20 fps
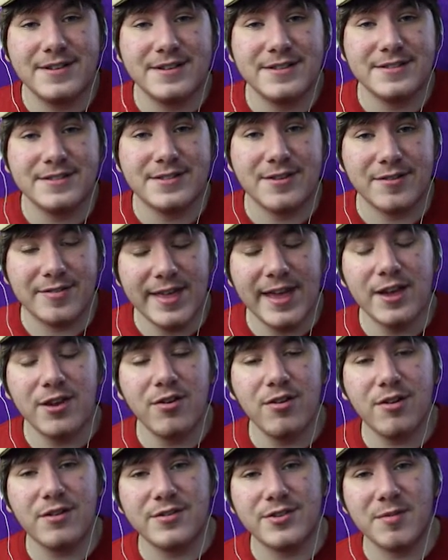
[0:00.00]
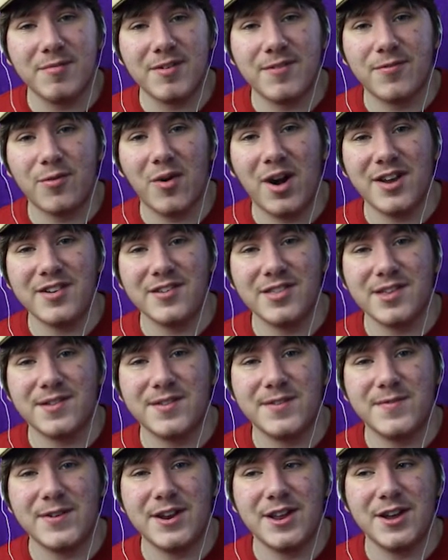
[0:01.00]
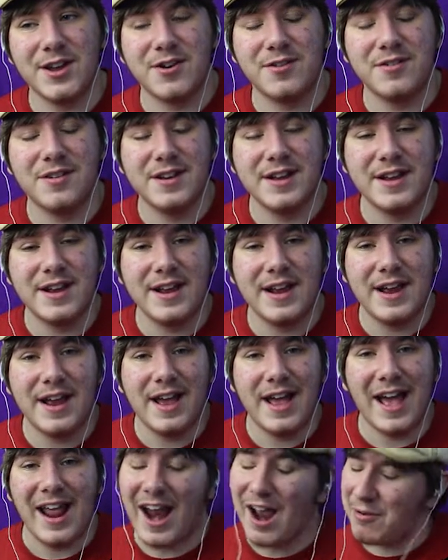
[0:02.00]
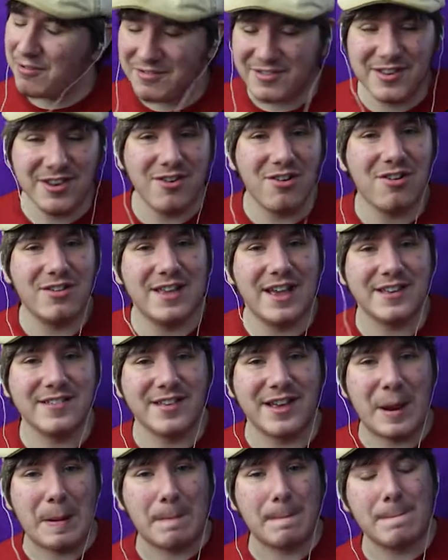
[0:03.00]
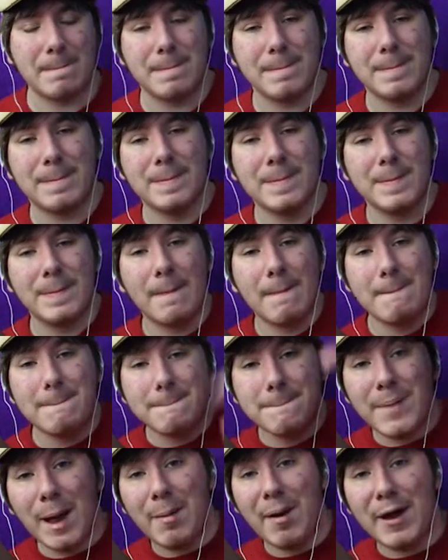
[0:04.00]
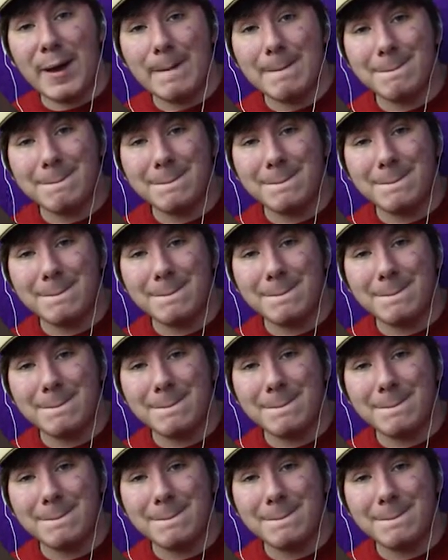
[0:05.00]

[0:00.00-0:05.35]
So thank you all so much for watching this video, and I will see you all next time. Bye-bye!